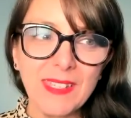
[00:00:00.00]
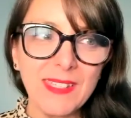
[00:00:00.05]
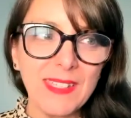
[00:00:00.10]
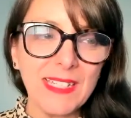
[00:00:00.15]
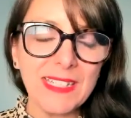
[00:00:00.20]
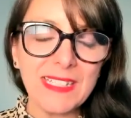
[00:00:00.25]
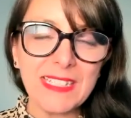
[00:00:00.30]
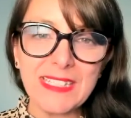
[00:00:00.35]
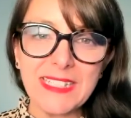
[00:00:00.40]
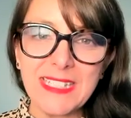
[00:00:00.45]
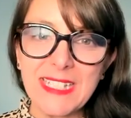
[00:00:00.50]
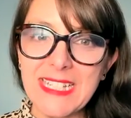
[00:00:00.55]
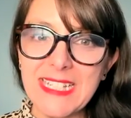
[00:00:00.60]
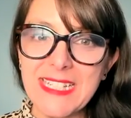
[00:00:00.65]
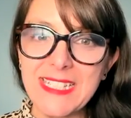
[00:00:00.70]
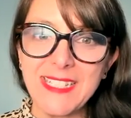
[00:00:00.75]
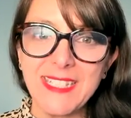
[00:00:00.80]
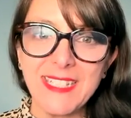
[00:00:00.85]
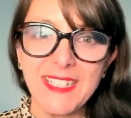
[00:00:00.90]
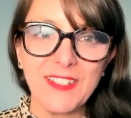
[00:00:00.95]
the
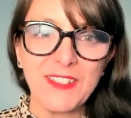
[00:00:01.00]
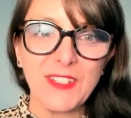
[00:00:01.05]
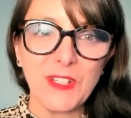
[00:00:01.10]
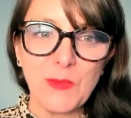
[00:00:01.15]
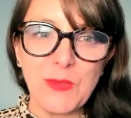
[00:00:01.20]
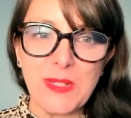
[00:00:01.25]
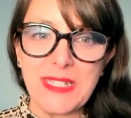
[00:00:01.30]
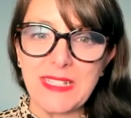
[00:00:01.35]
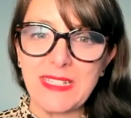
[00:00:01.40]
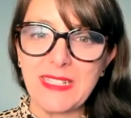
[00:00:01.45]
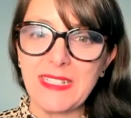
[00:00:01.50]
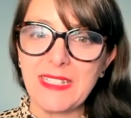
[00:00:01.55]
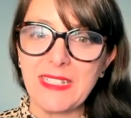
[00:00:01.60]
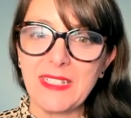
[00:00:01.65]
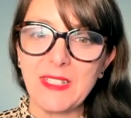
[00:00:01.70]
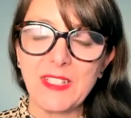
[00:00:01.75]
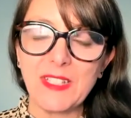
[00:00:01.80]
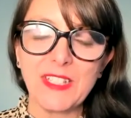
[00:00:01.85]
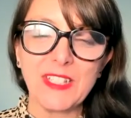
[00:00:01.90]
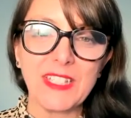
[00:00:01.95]
idea that
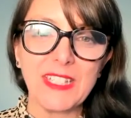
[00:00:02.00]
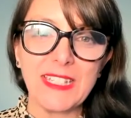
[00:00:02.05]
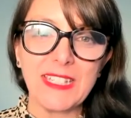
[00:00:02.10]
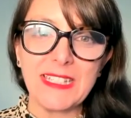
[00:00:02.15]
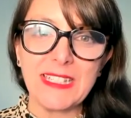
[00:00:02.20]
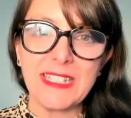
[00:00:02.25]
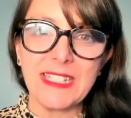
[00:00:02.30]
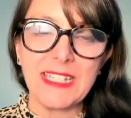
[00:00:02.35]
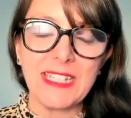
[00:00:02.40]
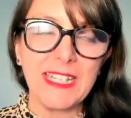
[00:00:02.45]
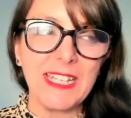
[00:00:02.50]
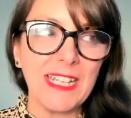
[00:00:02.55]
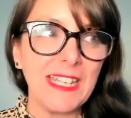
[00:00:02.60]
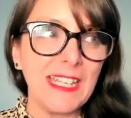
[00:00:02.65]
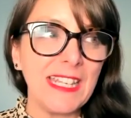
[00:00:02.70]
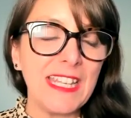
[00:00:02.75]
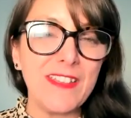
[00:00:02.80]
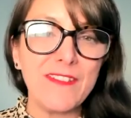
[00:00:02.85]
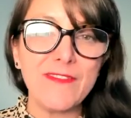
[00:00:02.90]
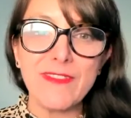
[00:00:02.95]
we can
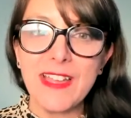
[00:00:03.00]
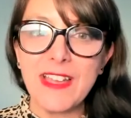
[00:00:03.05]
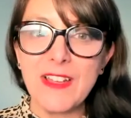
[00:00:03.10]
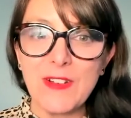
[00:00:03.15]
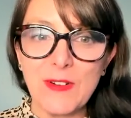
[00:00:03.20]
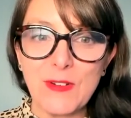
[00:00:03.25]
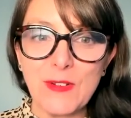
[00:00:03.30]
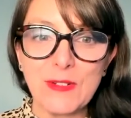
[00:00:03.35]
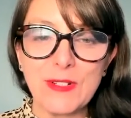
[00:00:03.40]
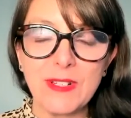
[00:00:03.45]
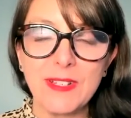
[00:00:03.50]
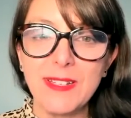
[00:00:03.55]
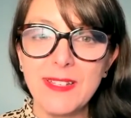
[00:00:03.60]
live out